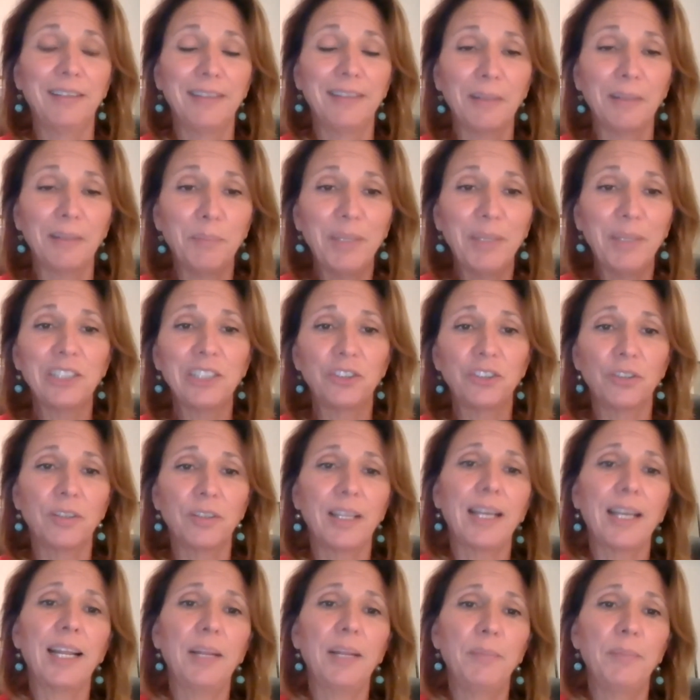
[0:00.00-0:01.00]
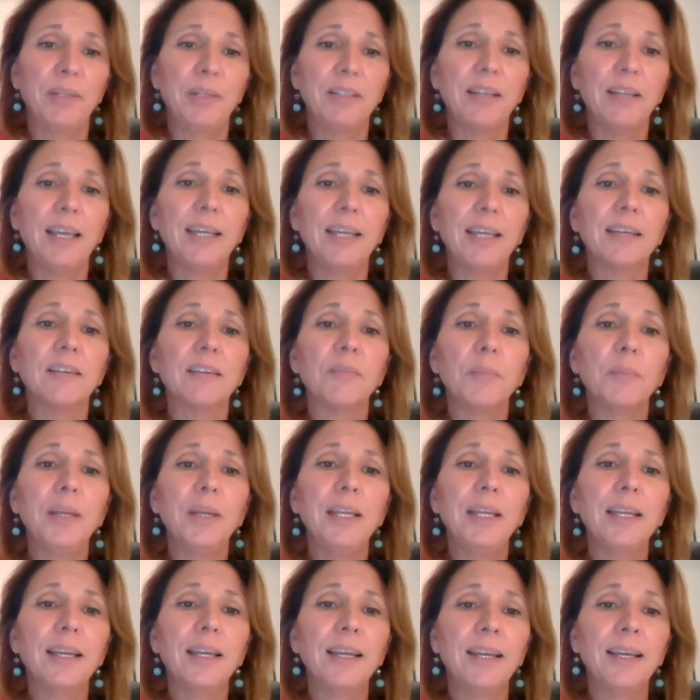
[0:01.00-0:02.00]
the picture that had been taken of
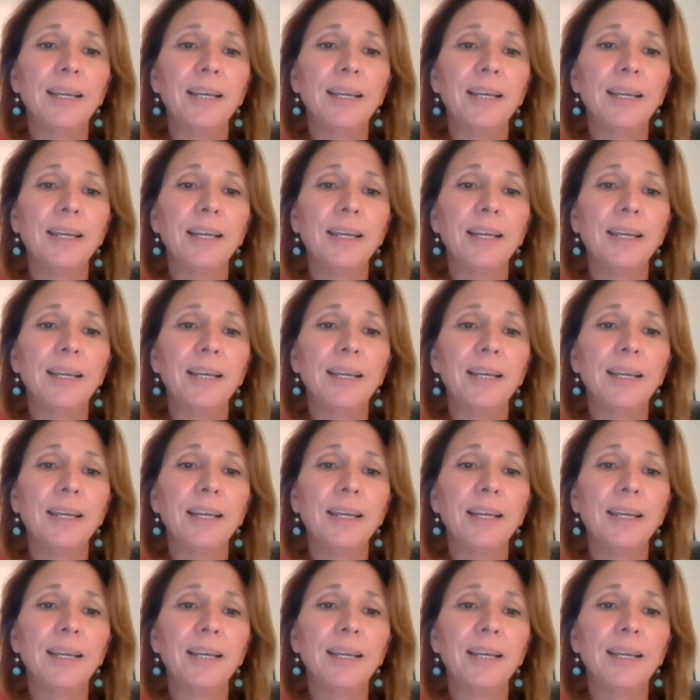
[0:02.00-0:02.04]
me.